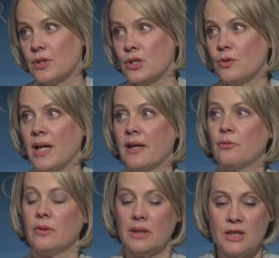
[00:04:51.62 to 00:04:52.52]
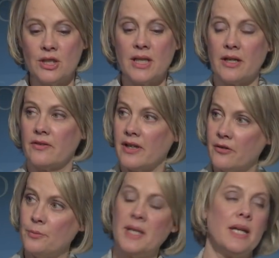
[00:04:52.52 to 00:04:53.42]
to get religion out of
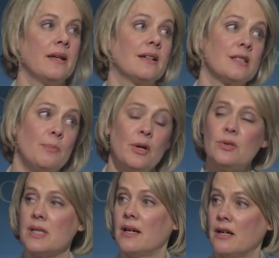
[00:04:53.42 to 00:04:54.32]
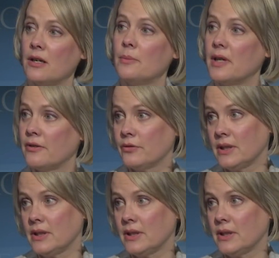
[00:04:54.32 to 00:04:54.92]
government and expose the harm of